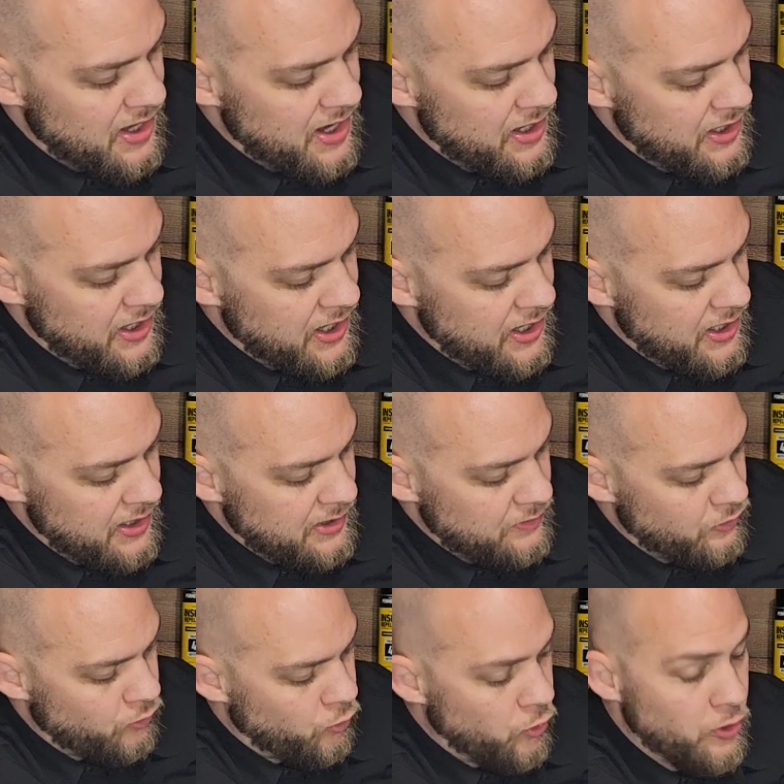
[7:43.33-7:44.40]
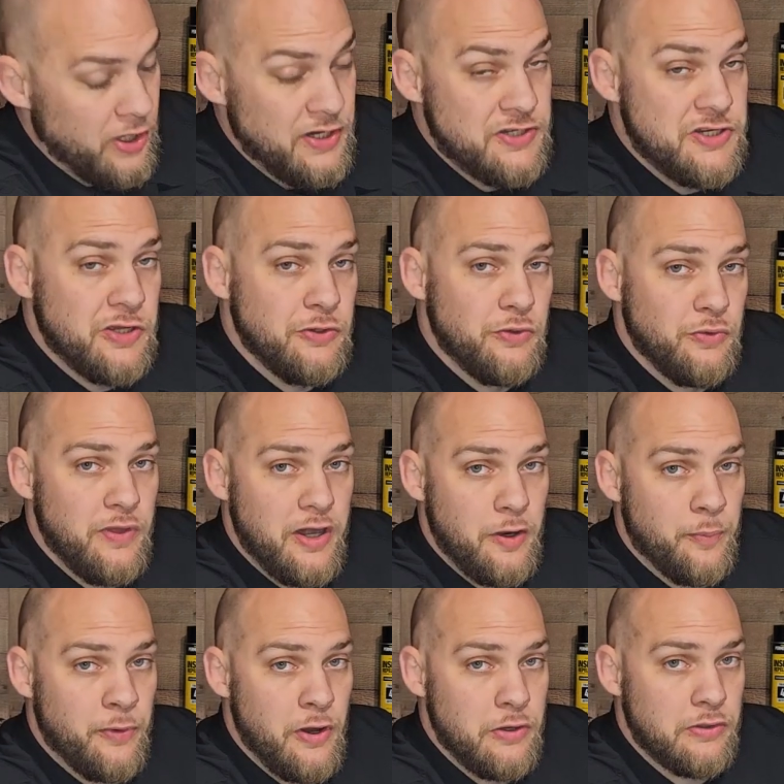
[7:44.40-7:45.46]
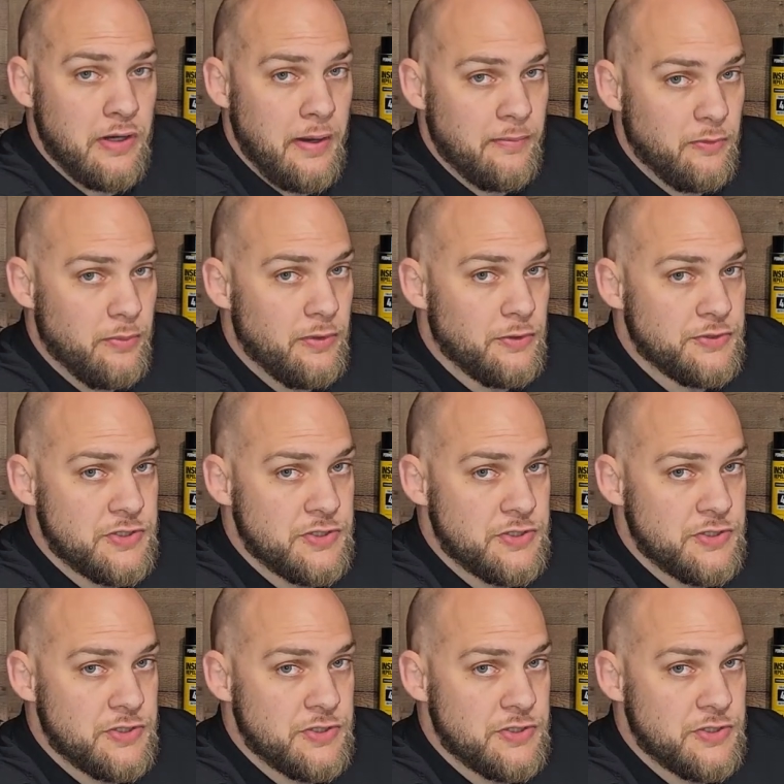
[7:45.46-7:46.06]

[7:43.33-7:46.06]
and a 1 and 2 that are programmable